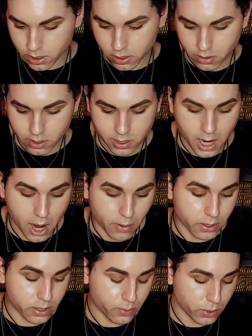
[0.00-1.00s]
So this
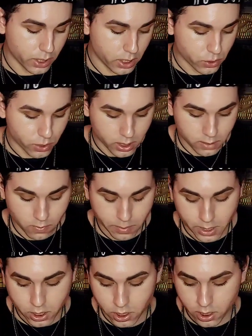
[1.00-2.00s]
tower is bringing
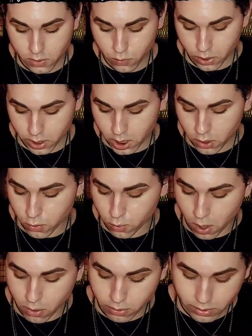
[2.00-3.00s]
transformation, it's bringing
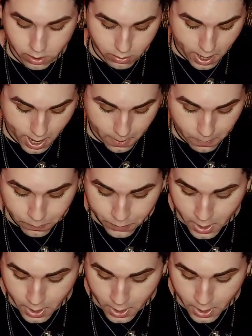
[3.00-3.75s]
growth, okay?